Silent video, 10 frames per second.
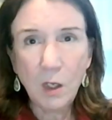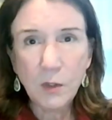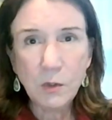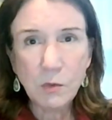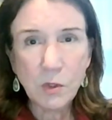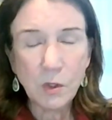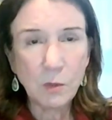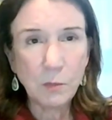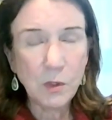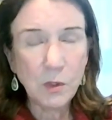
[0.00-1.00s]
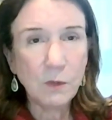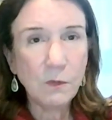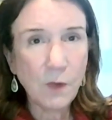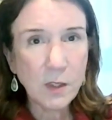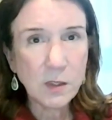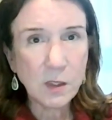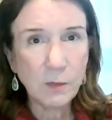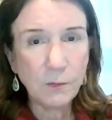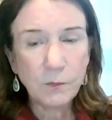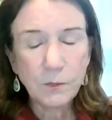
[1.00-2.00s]
on YouTube, and you can find
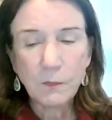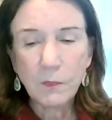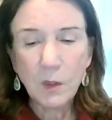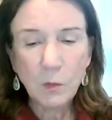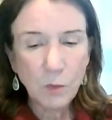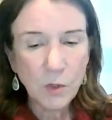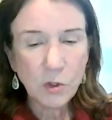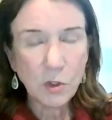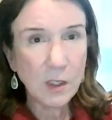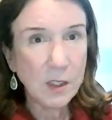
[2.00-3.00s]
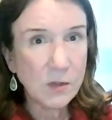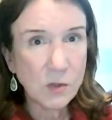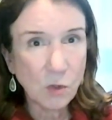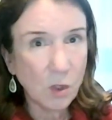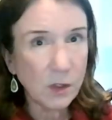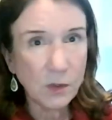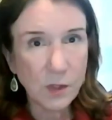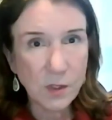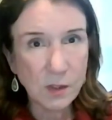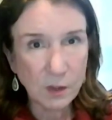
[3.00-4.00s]
him in which and he started
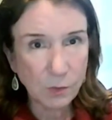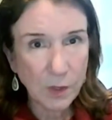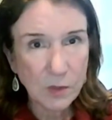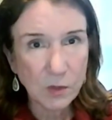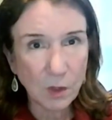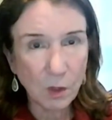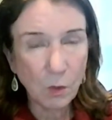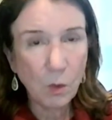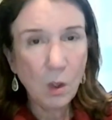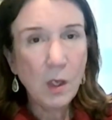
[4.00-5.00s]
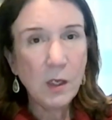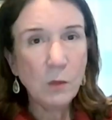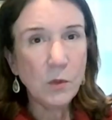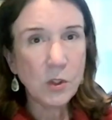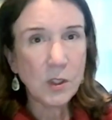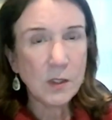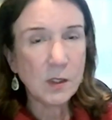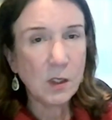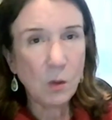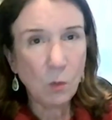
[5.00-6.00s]
this six weeks ago, in which he
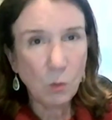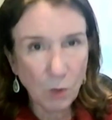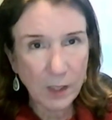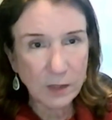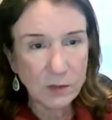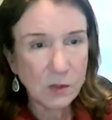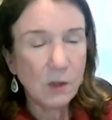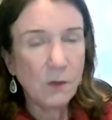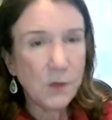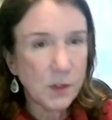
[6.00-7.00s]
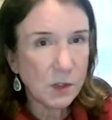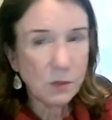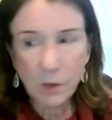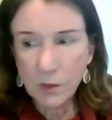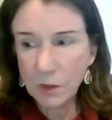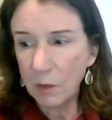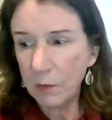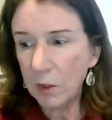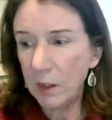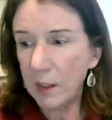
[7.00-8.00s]
said, Right, this is what's
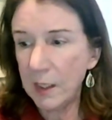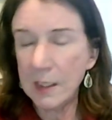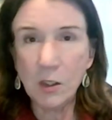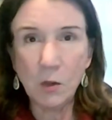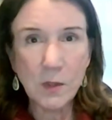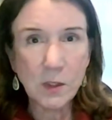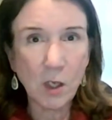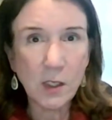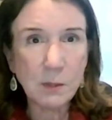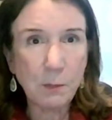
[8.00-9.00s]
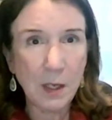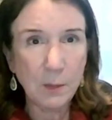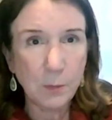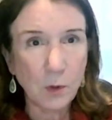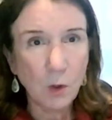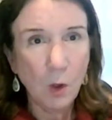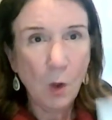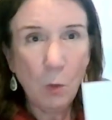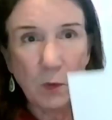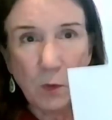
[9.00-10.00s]
going on. And he, you know, he's got his paper
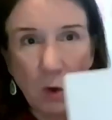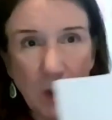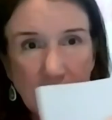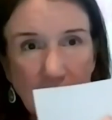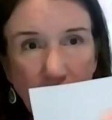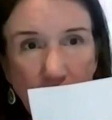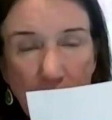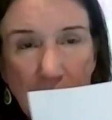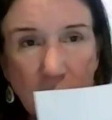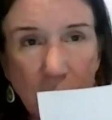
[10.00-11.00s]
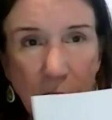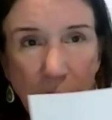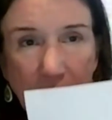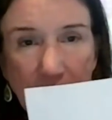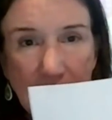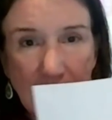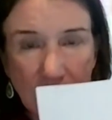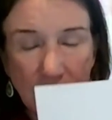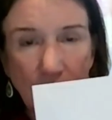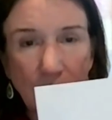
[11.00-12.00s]
with all his information, and he
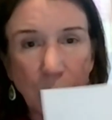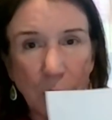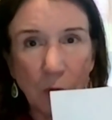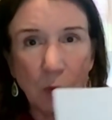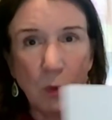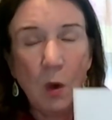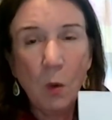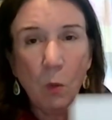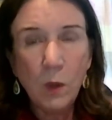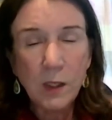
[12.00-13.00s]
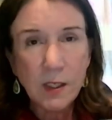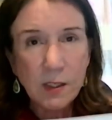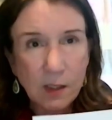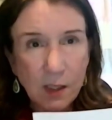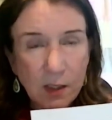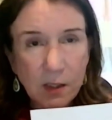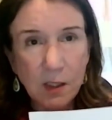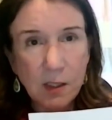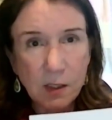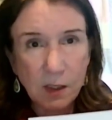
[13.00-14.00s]
takes mm-hmm. you through what he thinks
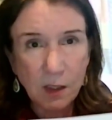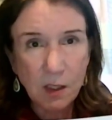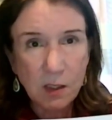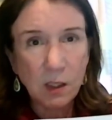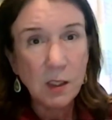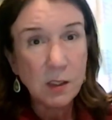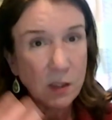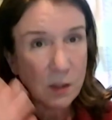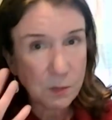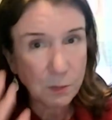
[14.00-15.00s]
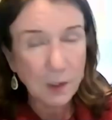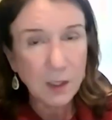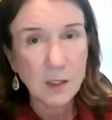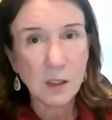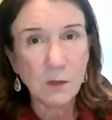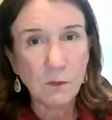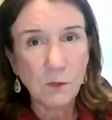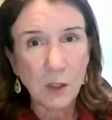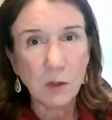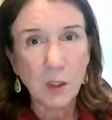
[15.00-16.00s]
he sees, and he explains in
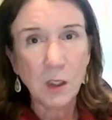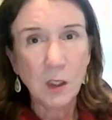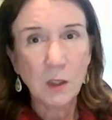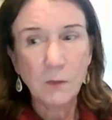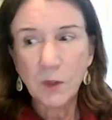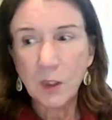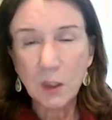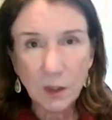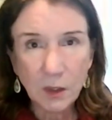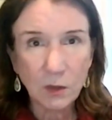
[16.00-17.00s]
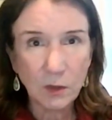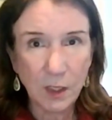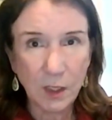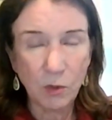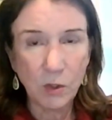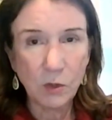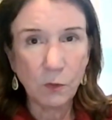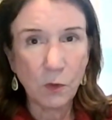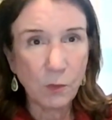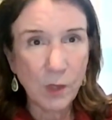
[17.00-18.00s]
very clear language
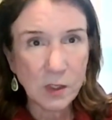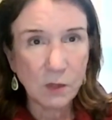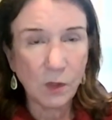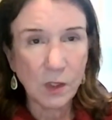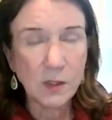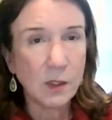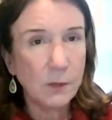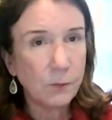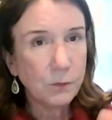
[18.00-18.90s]
for the rest of us